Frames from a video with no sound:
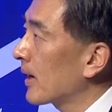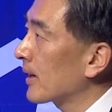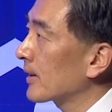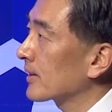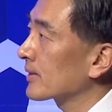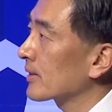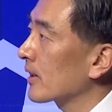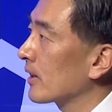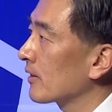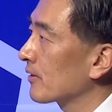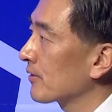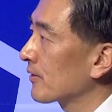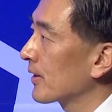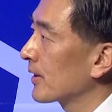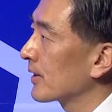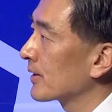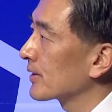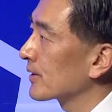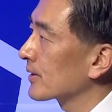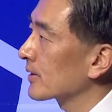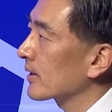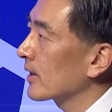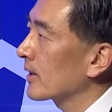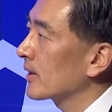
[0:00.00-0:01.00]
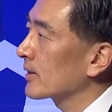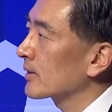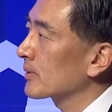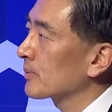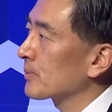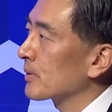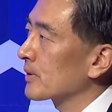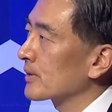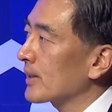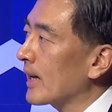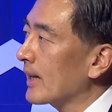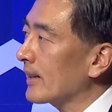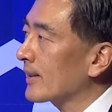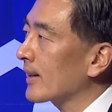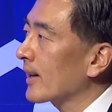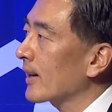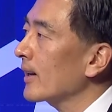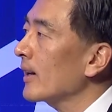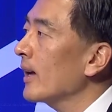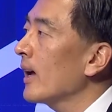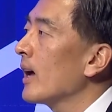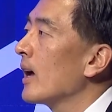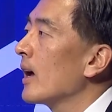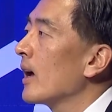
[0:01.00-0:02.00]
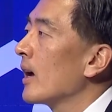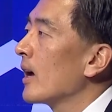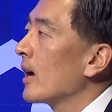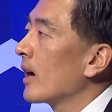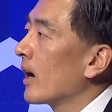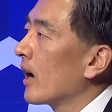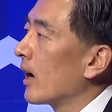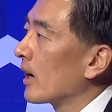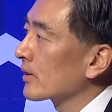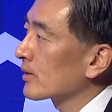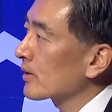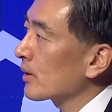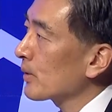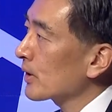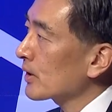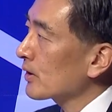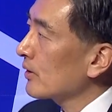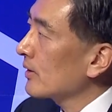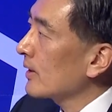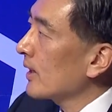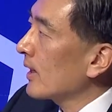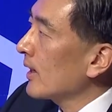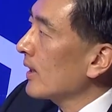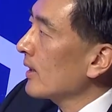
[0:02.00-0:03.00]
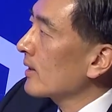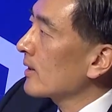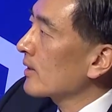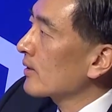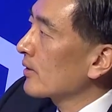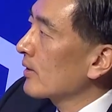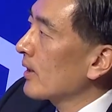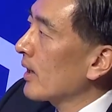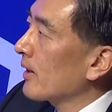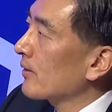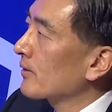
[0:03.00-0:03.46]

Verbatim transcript: by itself is is presenting. Uh, so what you need is you